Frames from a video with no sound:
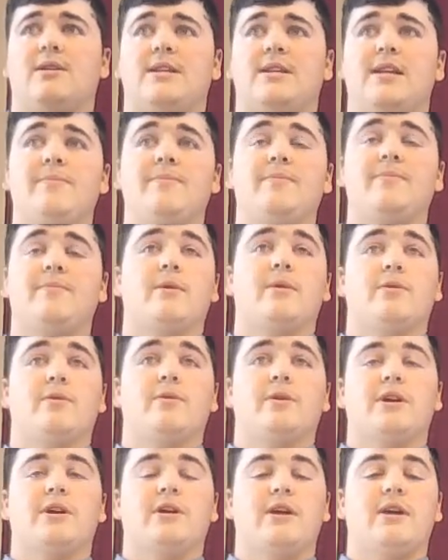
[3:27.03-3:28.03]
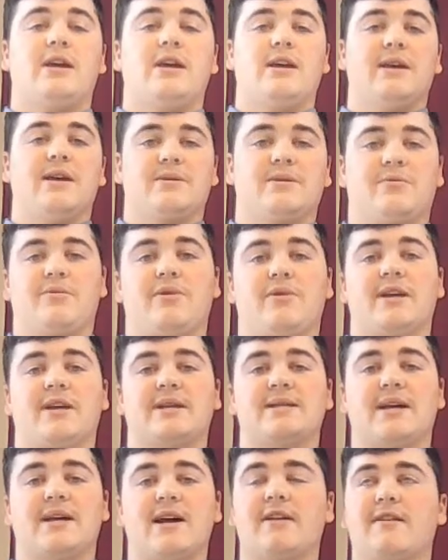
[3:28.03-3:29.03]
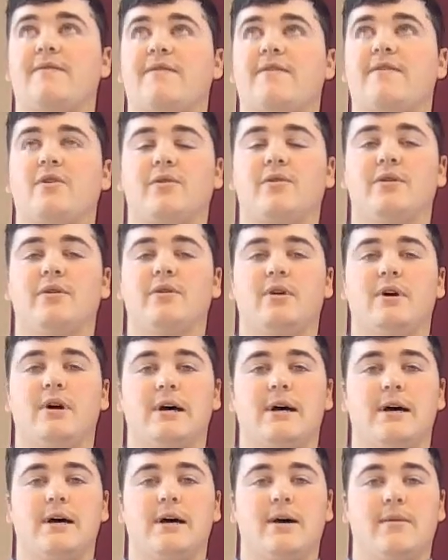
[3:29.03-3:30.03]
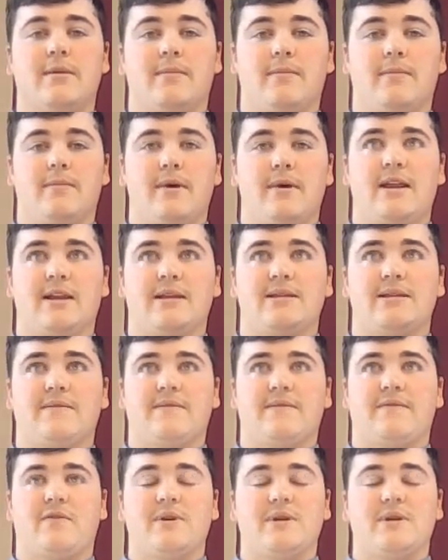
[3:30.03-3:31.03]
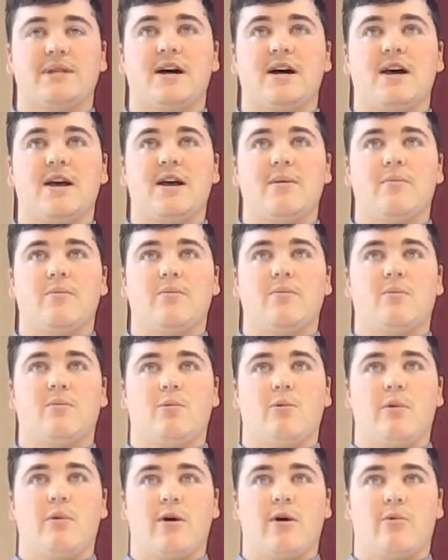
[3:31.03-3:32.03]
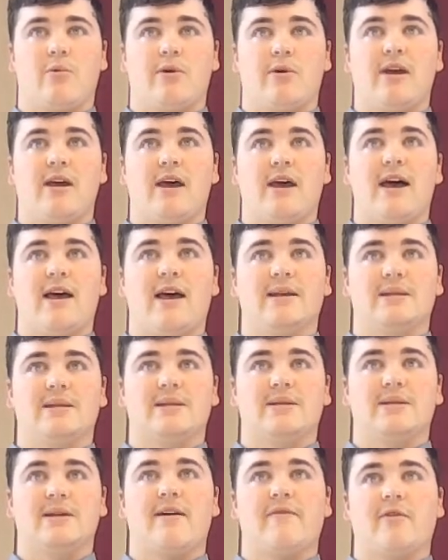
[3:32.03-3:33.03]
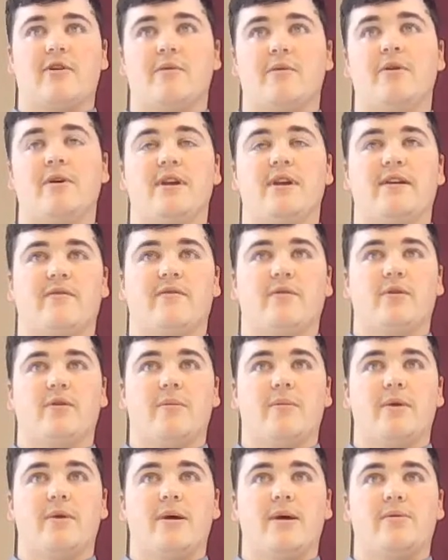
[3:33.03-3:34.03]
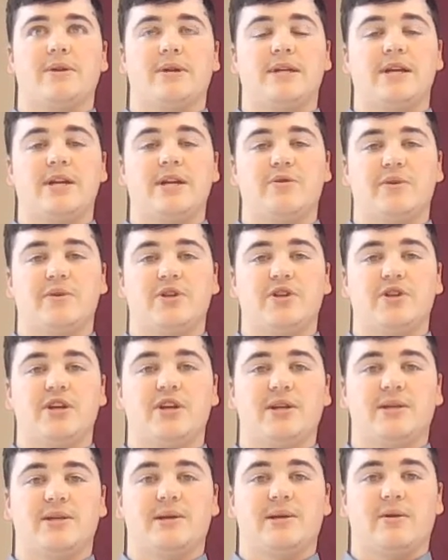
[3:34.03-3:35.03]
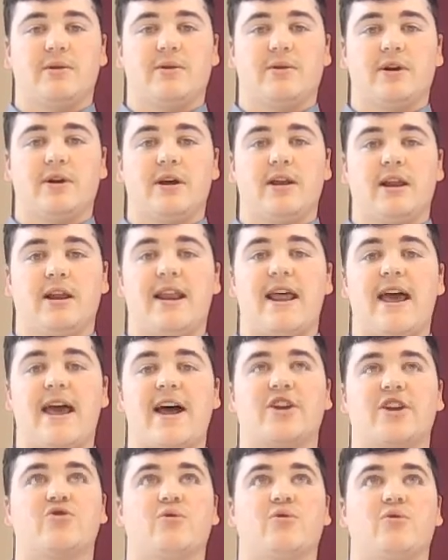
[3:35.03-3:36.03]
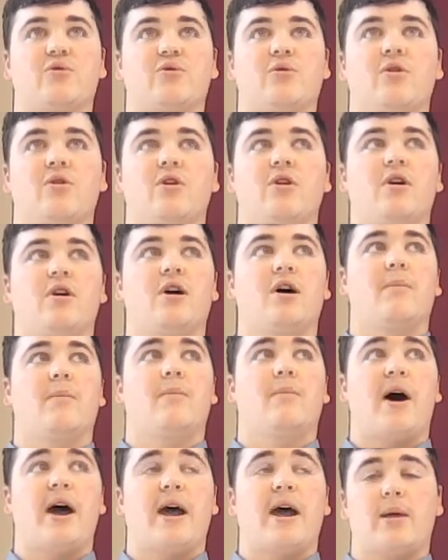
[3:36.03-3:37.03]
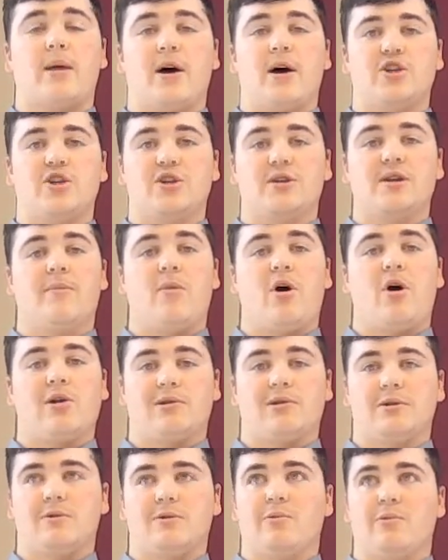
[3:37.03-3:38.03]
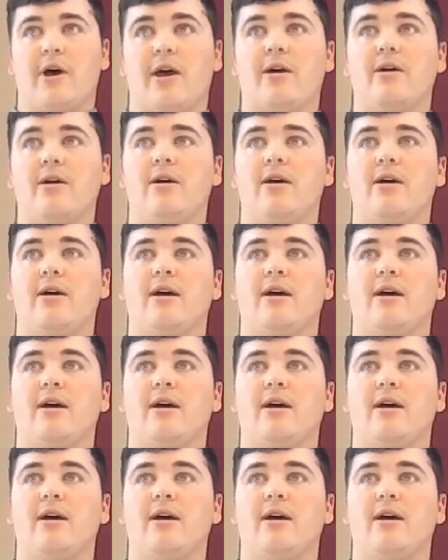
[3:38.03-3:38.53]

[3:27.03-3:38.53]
Deep learning is a really exciting field, and it's the first time where we as a software community have really been able to teach machines to learn in a natural, biologically modeled way,